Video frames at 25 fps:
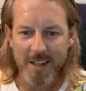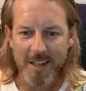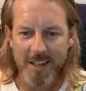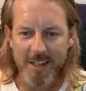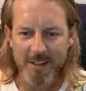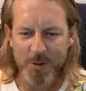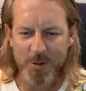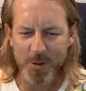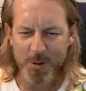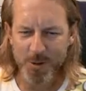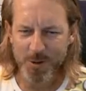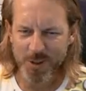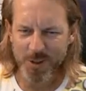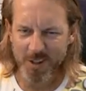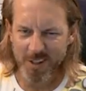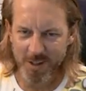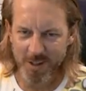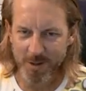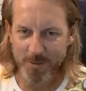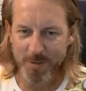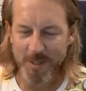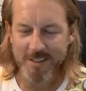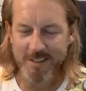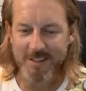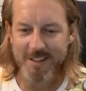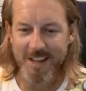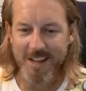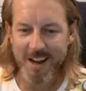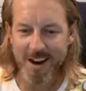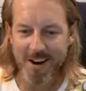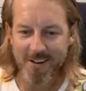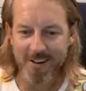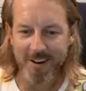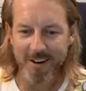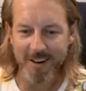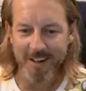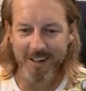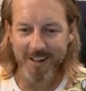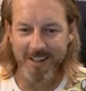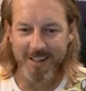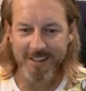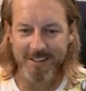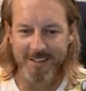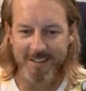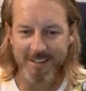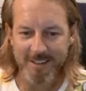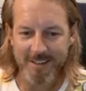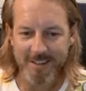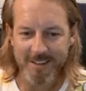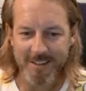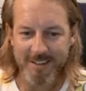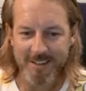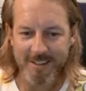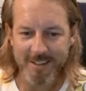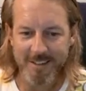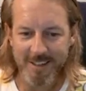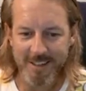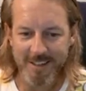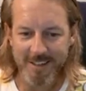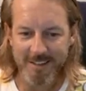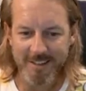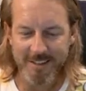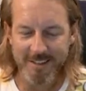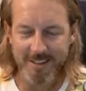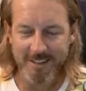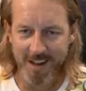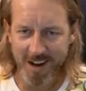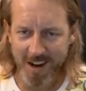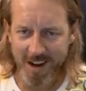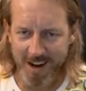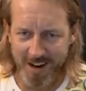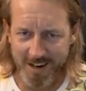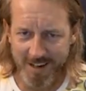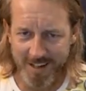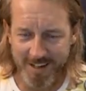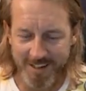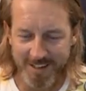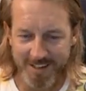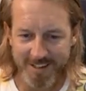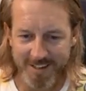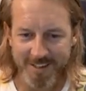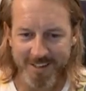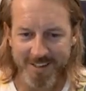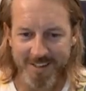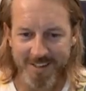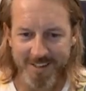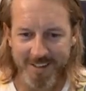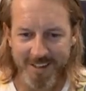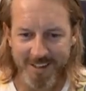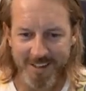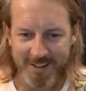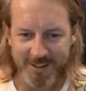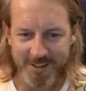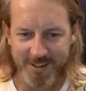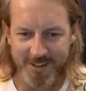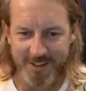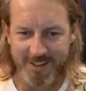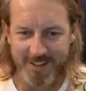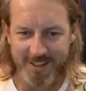it's also a little bit scary, because it's dark and you